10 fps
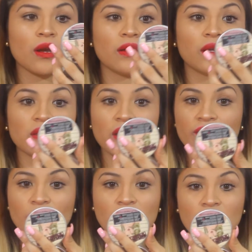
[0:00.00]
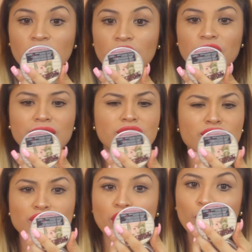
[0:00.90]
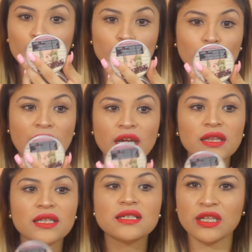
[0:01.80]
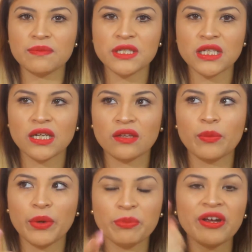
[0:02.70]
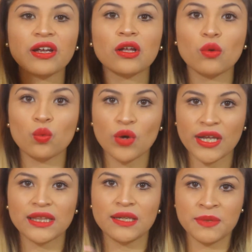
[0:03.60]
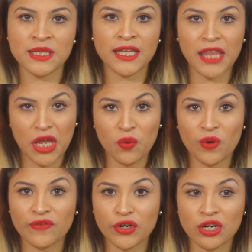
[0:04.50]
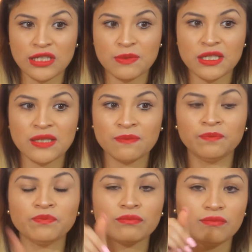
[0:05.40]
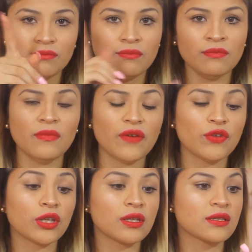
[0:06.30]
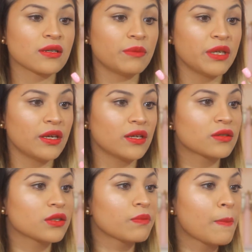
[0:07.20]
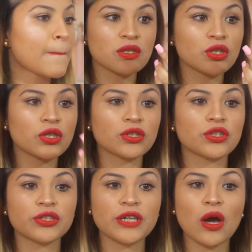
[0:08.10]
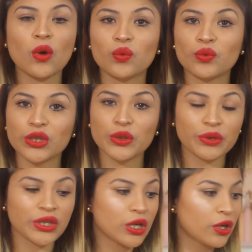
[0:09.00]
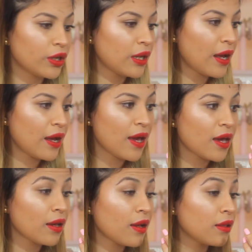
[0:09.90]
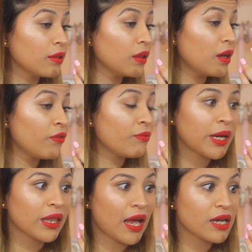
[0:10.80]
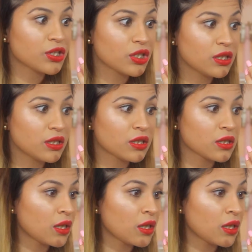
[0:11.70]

I love the color. It is so bright. This lipstick, the perfect red lipstick that you wear for Christmas. I feel like this is gonna be it. This look turned out really good. I love my lashes.